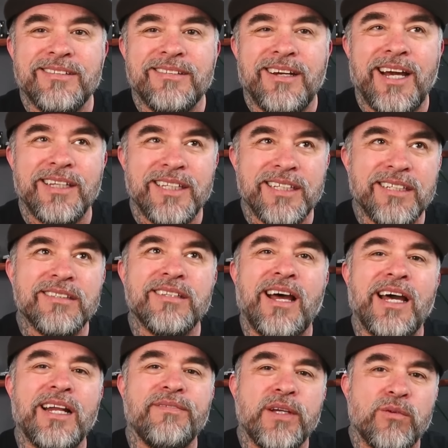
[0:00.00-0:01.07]
I think a
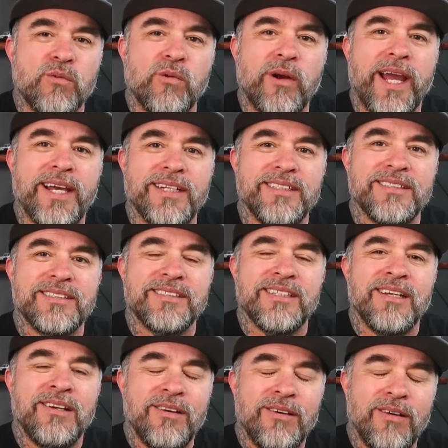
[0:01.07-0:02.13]
lot of it rests
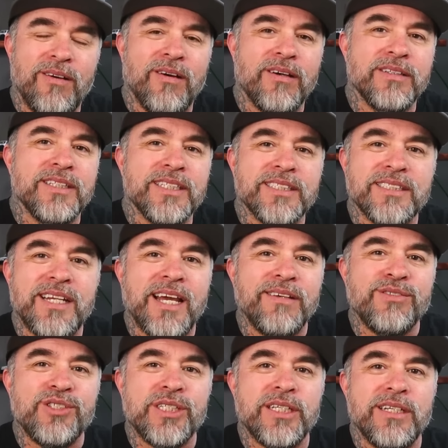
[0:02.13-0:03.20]
on this knife
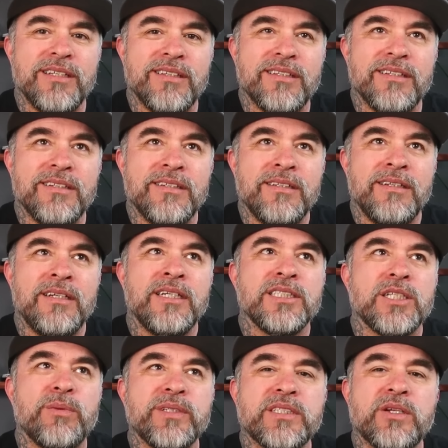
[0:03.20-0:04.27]
sheath.
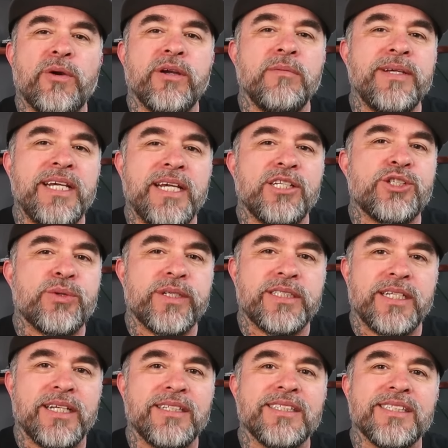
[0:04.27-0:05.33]
So it's going to be
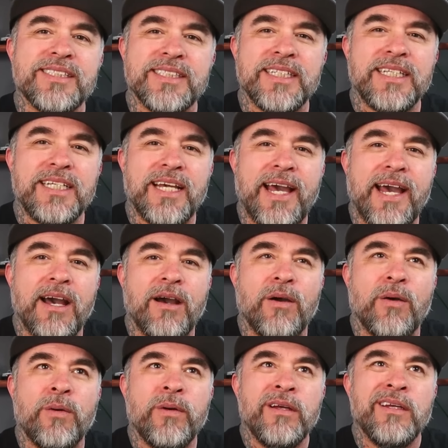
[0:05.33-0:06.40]
interesting to see
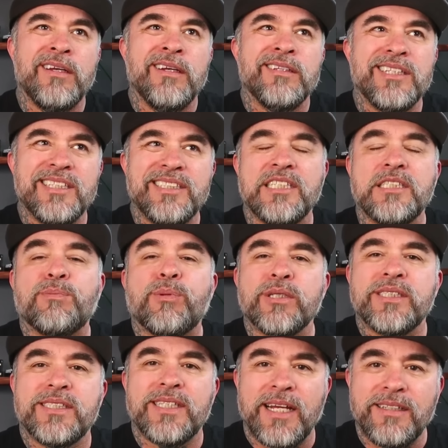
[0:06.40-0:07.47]
how this is
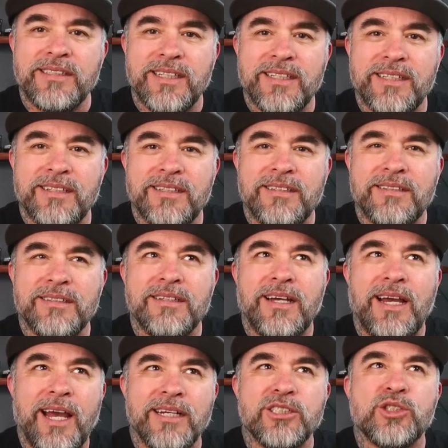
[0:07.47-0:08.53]
presented
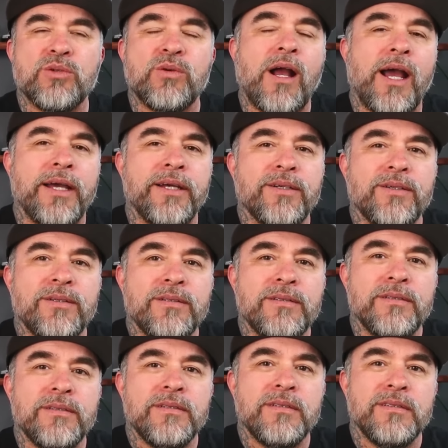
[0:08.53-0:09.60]
at trial.
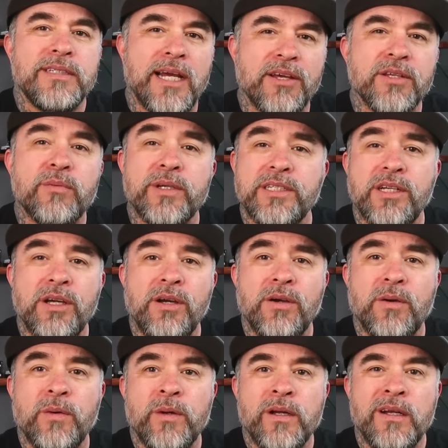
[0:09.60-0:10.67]
Now that we
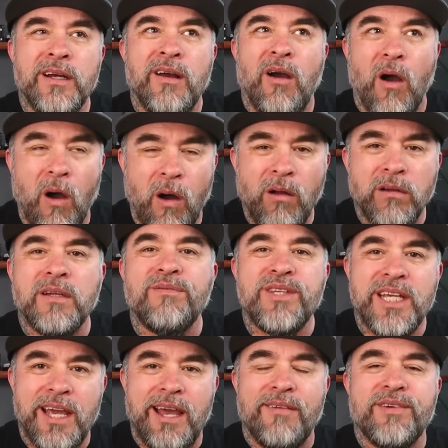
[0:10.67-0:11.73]
know, all of the
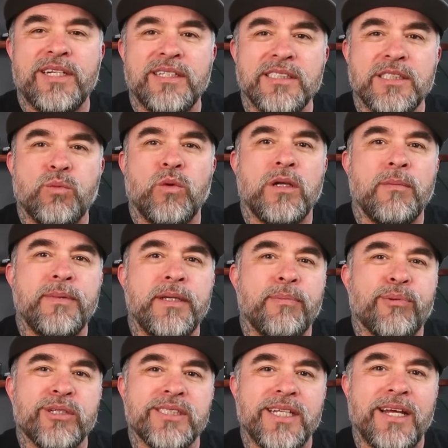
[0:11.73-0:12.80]
evidence will be
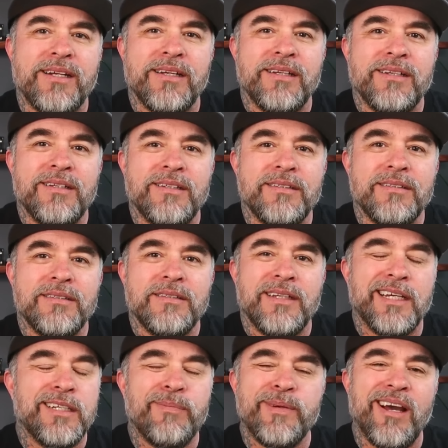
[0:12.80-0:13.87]
presented. And
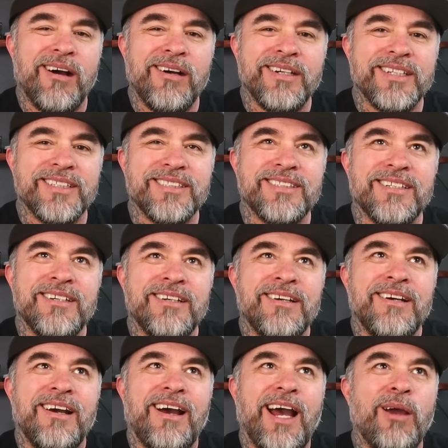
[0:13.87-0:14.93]
to be honest,
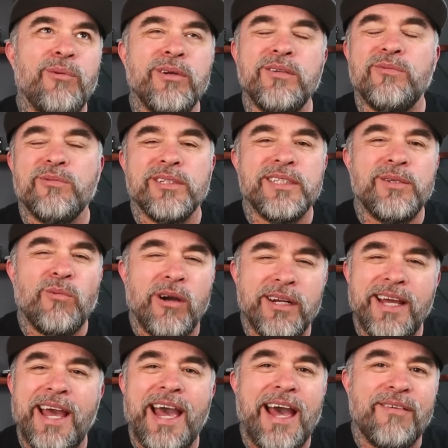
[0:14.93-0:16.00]
I wouldn't really want to
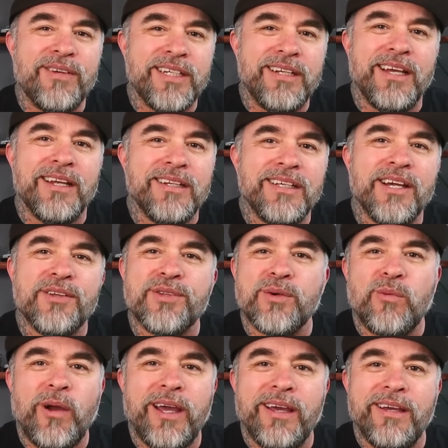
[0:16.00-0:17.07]
have it any other
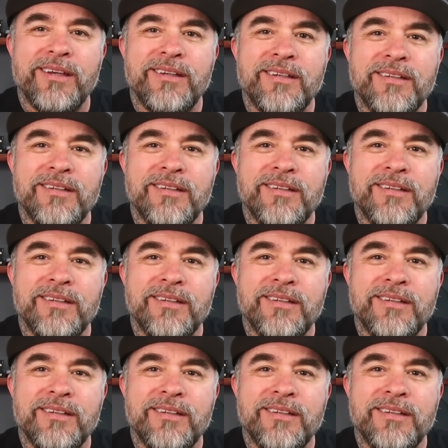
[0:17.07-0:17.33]
way.